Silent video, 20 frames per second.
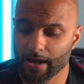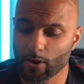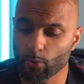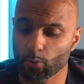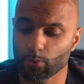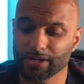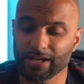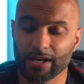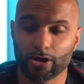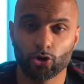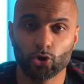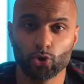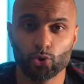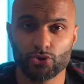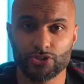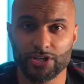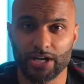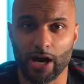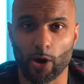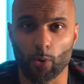We are
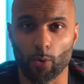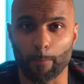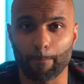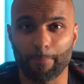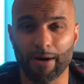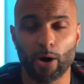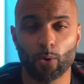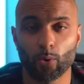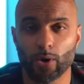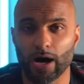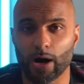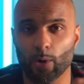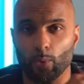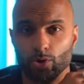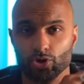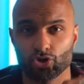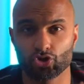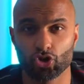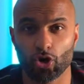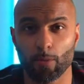losing our power,
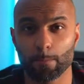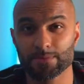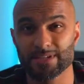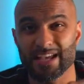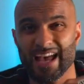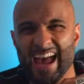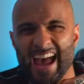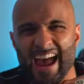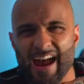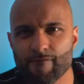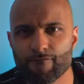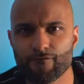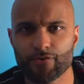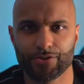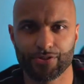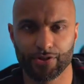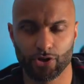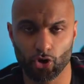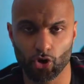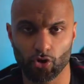our jobs,
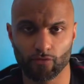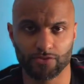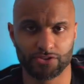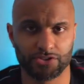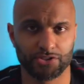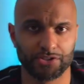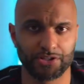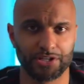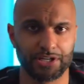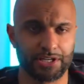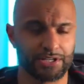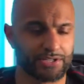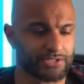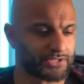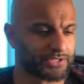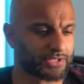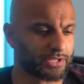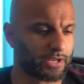everything over to the east.